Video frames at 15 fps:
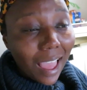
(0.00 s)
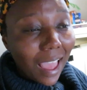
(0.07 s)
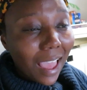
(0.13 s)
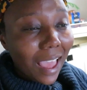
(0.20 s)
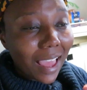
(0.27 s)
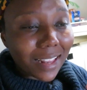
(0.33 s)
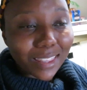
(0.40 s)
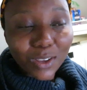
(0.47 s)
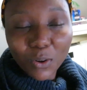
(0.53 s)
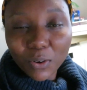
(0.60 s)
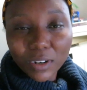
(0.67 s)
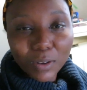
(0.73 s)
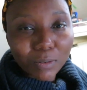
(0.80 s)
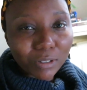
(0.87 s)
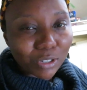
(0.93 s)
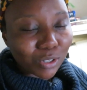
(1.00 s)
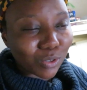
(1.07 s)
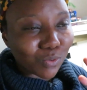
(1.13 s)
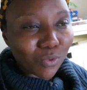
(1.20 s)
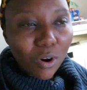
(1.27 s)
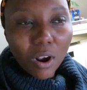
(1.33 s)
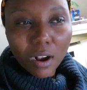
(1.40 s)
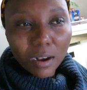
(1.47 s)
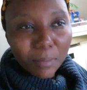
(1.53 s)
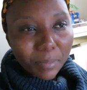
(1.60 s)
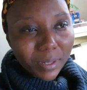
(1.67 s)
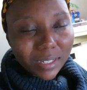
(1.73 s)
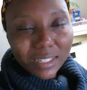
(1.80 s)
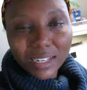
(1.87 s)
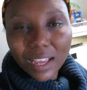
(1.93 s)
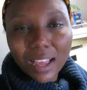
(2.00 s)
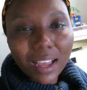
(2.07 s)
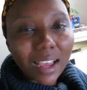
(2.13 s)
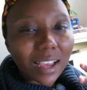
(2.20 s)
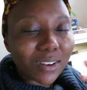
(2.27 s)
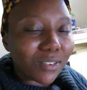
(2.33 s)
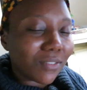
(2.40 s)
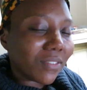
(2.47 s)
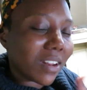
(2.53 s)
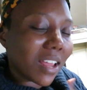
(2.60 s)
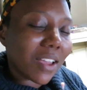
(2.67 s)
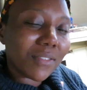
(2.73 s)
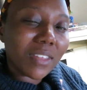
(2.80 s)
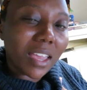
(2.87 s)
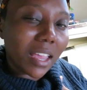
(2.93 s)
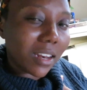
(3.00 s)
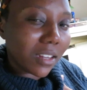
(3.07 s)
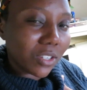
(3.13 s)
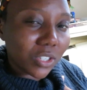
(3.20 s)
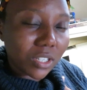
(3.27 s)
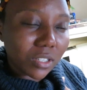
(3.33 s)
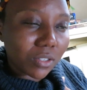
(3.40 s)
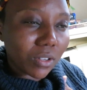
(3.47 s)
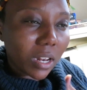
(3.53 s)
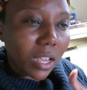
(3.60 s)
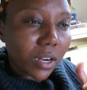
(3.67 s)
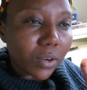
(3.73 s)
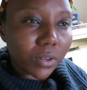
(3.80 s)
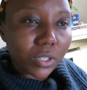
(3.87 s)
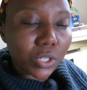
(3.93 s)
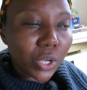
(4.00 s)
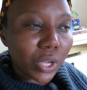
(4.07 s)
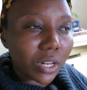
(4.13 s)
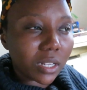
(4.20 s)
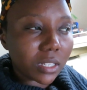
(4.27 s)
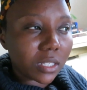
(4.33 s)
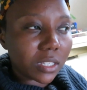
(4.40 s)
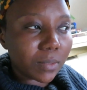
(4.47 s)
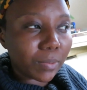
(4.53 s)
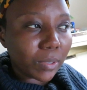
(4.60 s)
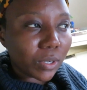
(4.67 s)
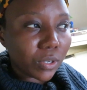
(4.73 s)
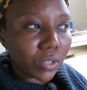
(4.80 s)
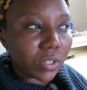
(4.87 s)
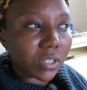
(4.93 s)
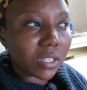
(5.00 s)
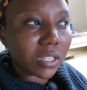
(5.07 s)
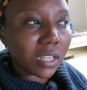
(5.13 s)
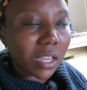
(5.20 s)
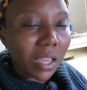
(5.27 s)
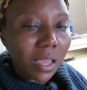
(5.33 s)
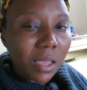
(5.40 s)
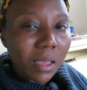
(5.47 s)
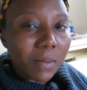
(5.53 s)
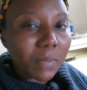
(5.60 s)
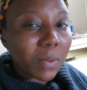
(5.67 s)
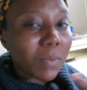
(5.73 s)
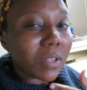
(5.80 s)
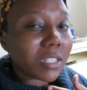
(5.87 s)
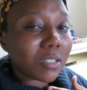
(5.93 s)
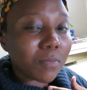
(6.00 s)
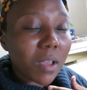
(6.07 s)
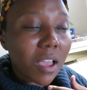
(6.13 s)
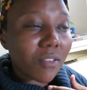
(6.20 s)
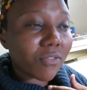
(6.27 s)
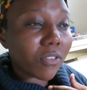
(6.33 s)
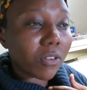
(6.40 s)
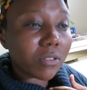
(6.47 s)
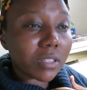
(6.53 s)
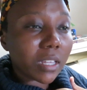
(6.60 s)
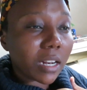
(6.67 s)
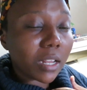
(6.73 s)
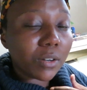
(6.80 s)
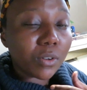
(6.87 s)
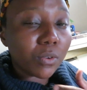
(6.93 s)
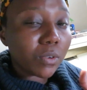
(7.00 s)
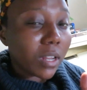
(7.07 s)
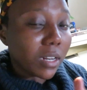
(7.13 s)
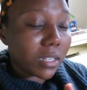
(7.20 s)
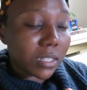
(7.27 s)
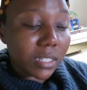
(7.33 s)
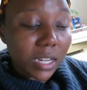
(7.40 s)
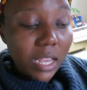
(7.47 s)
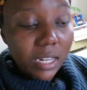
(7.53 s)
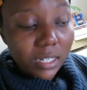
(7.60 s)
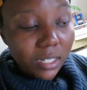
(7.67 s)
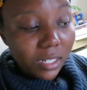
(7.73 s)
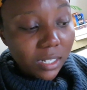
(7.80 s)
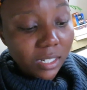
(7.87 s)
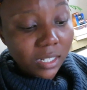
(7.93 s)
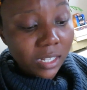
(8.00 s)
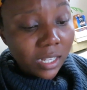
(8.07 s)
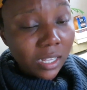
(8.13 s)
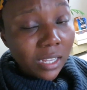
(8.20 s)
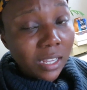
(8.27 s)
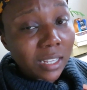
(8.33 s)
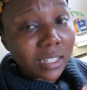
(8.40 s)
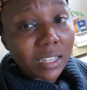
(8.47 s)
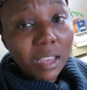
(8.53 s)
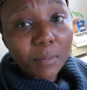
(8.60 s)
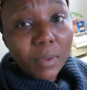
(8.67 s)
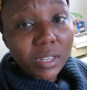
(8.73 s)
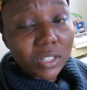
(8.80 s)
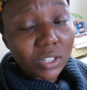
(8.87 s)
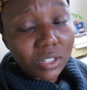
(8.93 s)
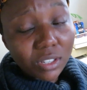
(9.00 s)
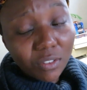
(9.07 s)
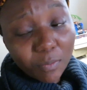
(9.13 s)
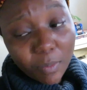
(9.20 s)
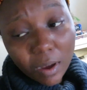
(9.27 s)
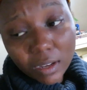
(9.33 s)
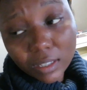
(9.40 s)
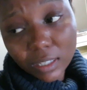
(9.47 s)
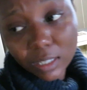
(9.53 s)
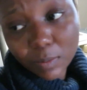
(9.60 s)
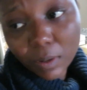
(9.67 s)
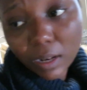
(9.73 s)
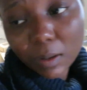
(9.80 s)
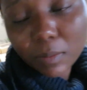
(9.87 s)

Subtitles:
and the order was just wrong, but I don't even have the energy to like return it, because maybe it's my fault that I don't understand dimensions of boxes. But